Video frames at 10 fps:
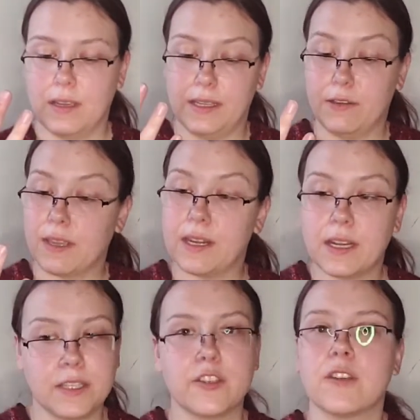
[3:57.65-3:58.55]
You
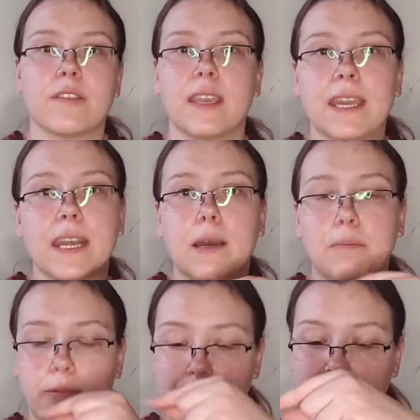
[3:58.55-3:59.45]
cannot just get up
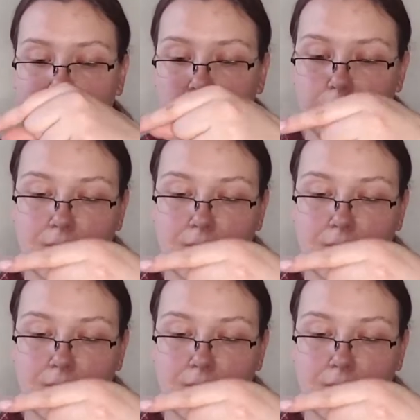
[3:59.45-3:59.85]
and